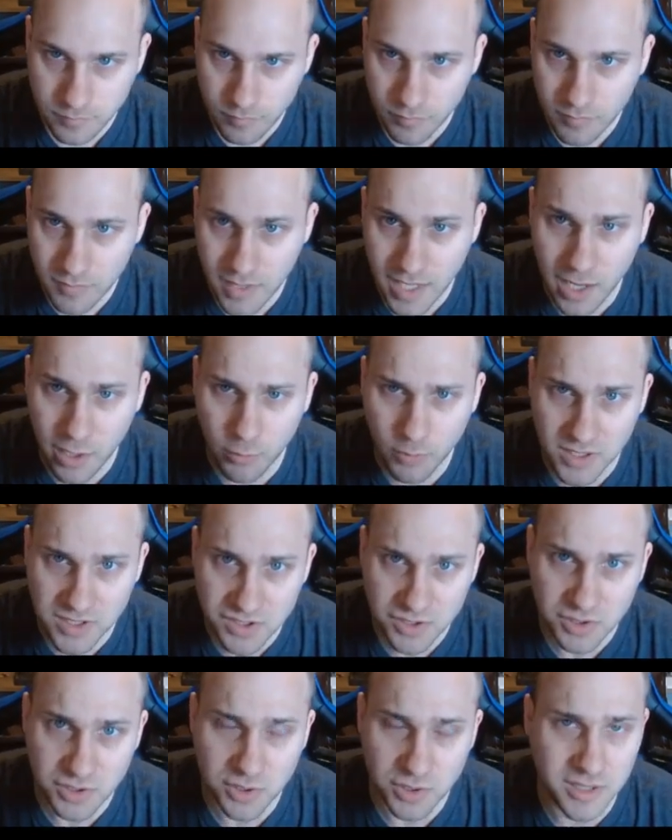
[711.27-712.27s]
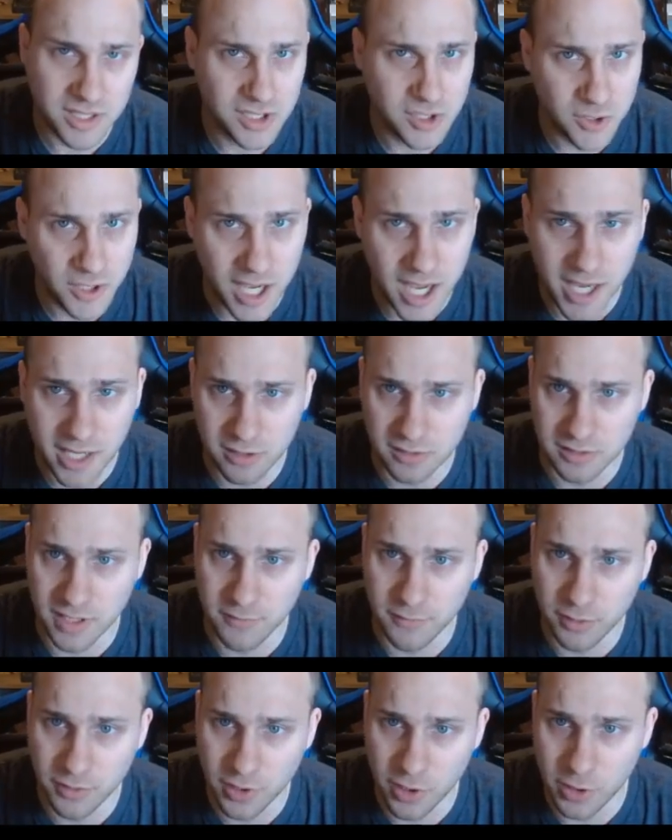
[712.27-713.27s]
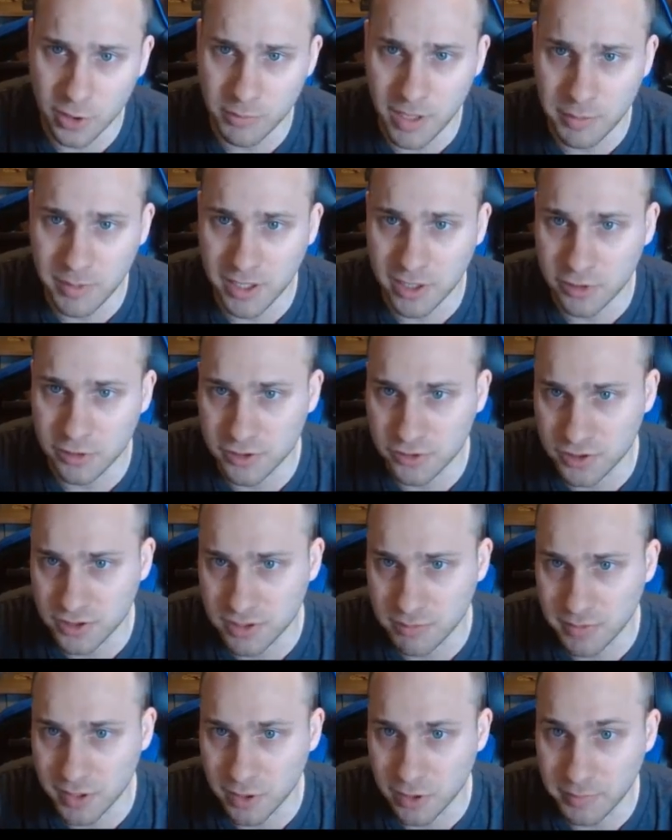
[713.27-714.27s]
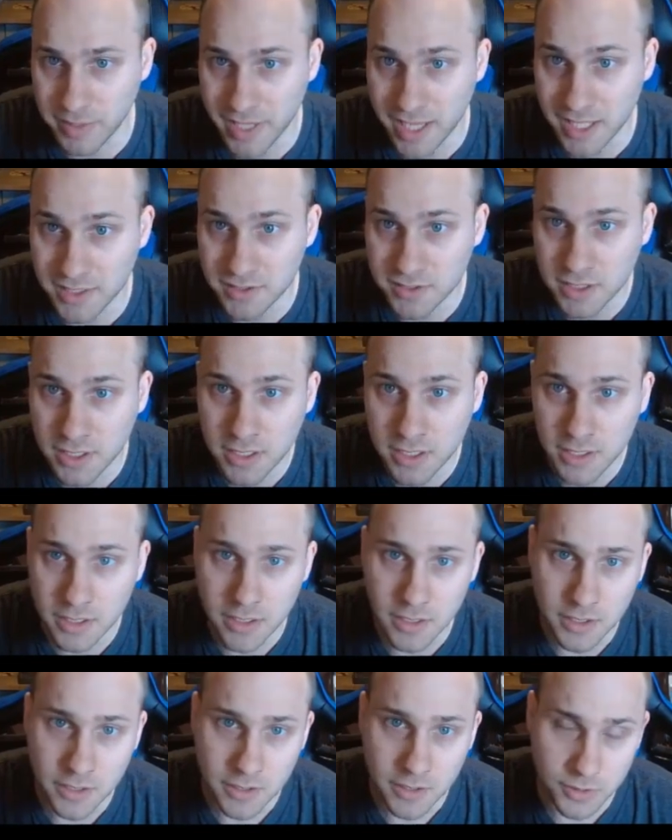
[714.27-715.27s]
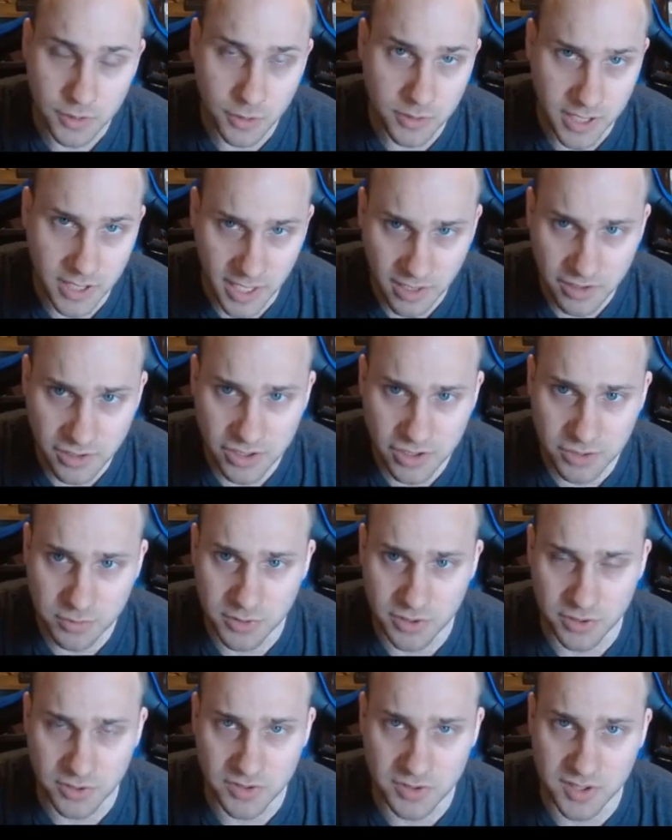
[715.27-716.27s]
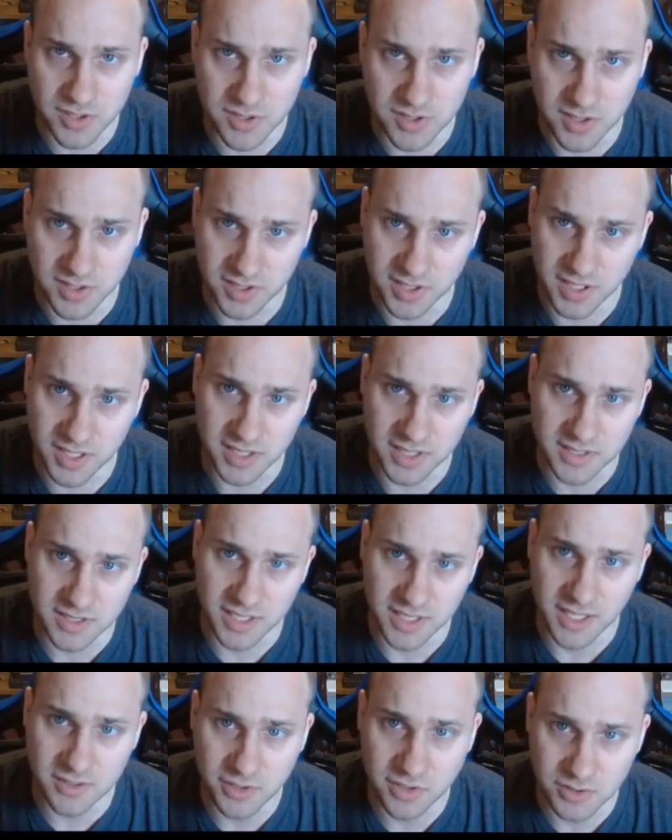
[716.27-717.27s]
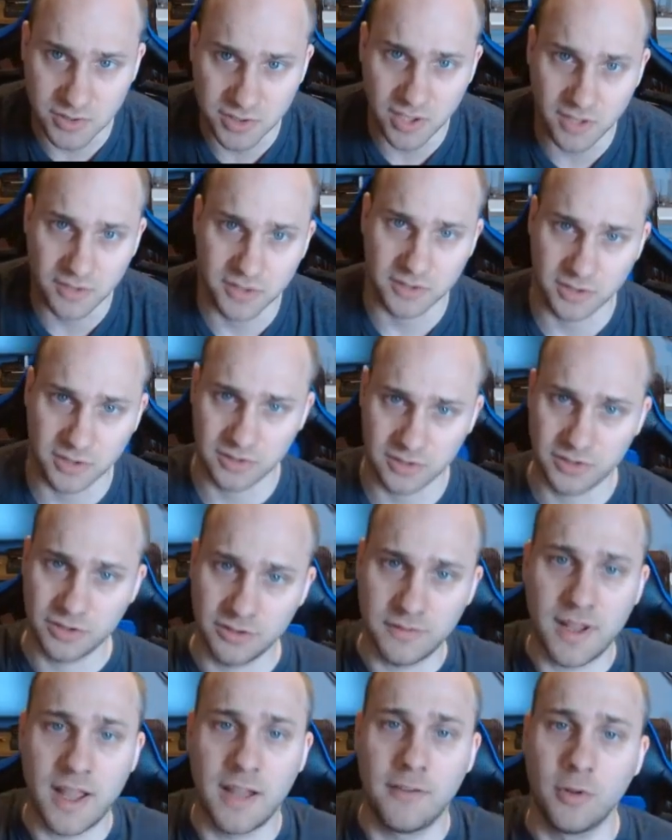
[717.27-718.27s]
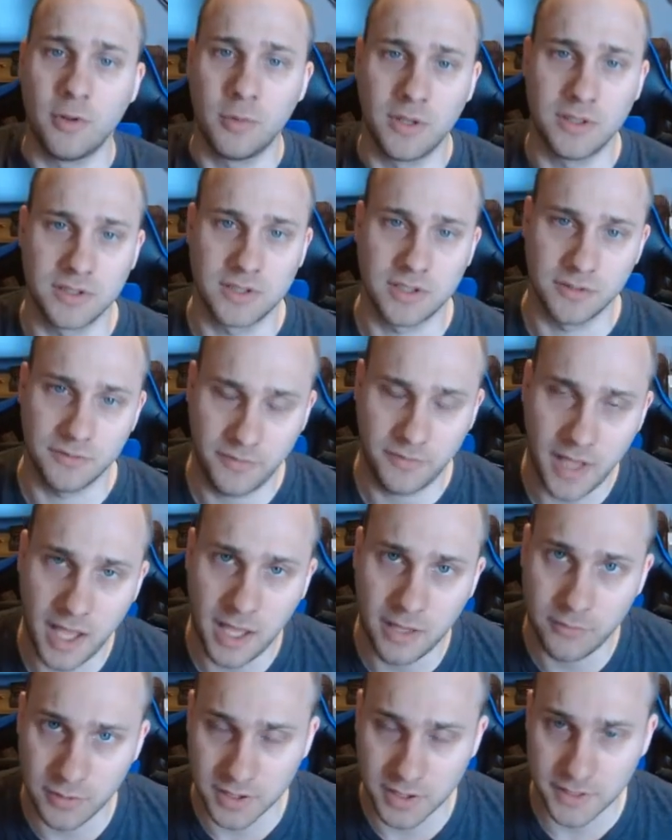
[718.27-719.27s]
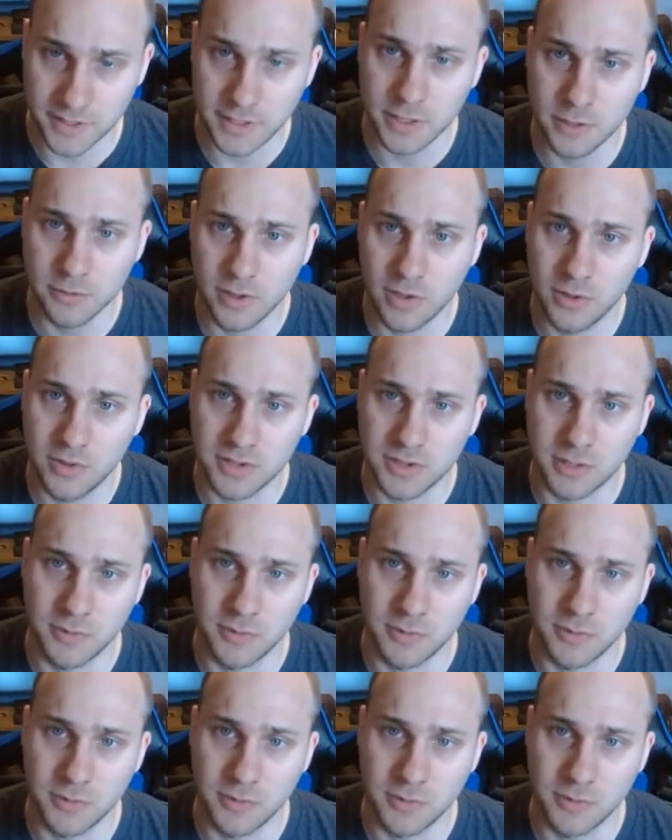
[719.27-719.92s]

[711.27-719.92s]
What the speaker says: Now, once you do get to a higher level, though, you may be introducing bigger bads. You can just reduce this to 6. And as you saw, the turn survival went to 5 on the heroes and